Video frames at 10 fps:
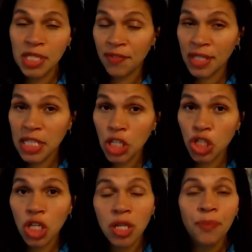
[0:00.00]
a specific
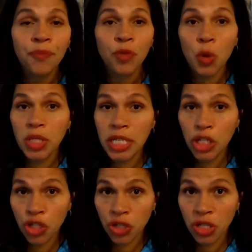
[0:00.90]
teacher or
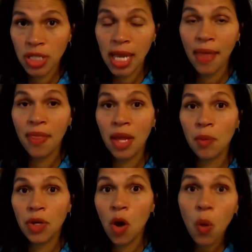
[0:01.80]
teachers, and
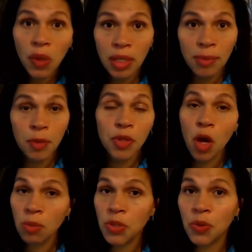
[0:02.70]
they would only be with
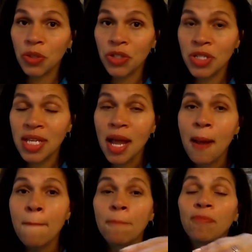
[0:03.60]
homeschoolers,
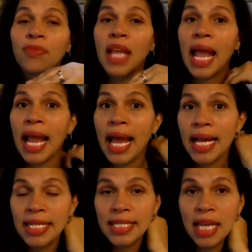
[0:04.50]

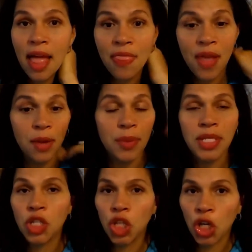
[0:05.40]
and they
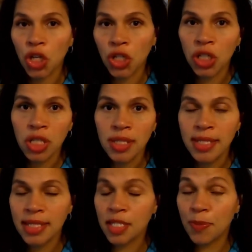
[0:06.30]
would learn
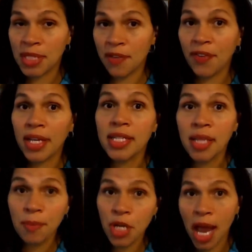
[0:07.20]
specific
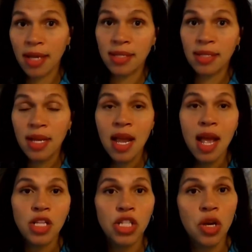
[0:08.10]
subjects.
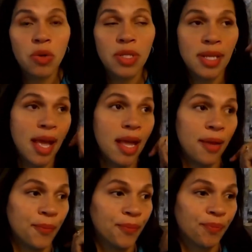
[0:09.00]
So
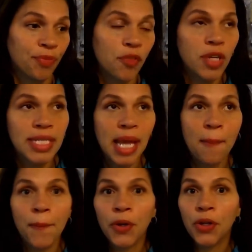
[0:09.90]
say, for
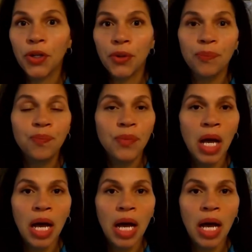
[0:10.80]
example,